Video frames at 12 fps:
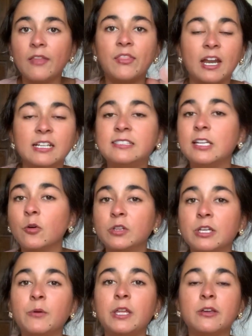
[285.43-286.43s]
That is the
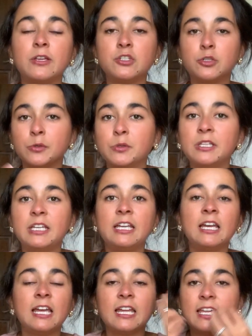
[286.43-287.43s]
only way you can
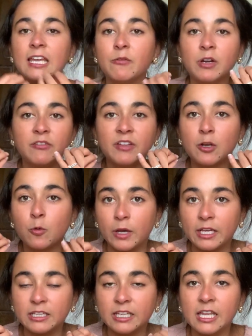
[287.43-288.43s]
truly get rid of it
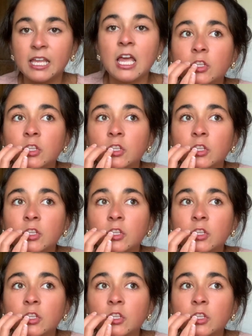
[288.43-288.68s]
quickly.